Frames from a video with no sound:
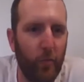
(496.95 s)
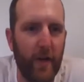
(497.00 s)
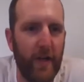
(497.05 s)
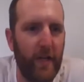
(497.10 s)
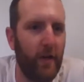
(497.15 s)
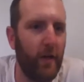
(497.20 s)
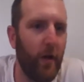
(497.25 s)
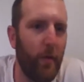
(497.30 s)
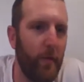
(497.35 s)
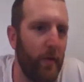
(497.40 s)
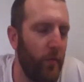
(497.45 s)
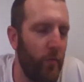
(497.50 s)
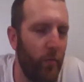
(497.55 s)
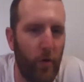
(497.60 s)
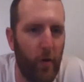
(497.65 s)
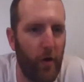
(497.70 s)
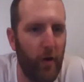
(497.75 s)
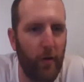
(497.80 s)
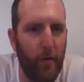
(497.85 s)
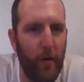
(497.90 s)
we're
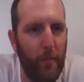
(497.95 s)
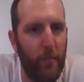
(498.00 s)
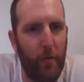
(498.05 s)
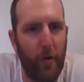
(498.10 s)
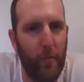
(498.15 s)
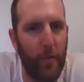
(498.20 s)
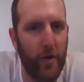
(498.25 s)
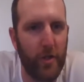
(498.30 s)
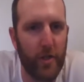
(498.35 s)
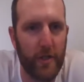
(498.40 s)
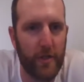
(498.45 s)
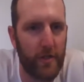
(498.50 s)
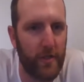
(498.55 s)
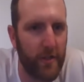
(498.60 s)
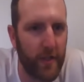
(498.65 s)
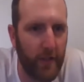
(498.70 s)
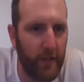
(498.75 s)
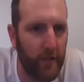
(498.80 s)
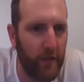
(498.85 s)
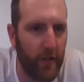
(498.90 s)
pretty much at
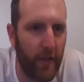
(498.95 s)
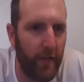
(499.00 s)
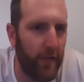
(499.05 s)
6.